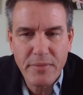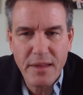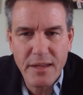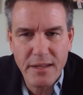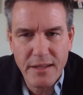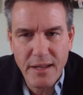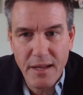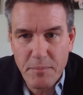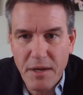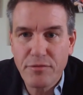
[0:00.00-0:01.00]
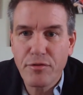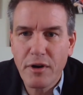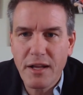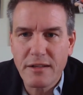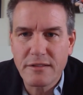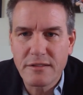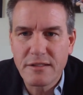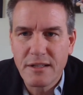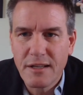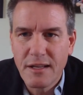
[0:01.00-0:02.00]
and my friends.
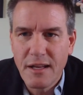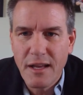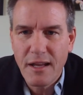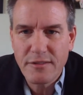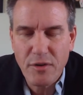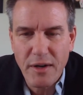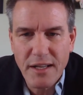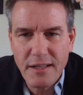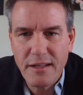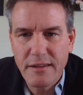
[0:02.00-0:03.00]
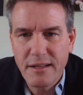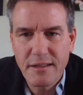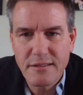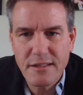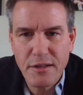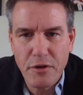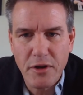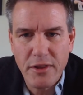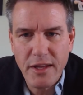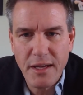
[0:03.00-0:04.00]
And so I need to consider
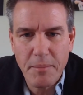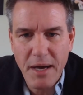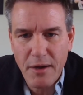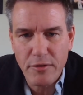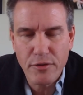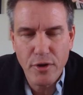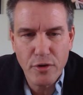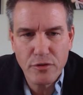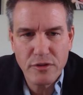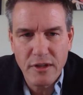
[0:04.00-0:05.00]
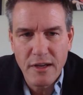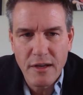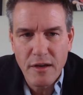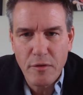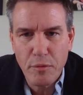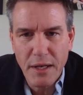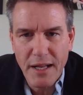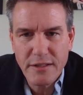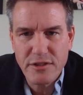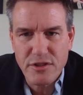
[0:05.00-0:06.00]
and think about those
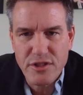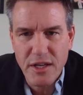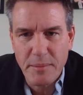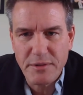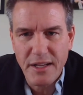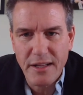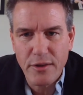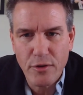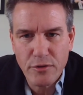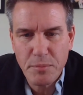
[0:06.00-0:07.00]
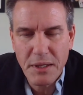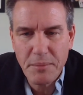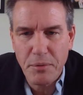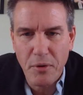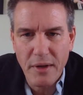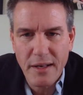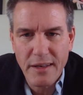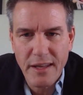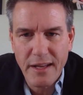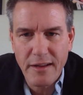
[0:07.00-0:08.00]
relationships and those people and think,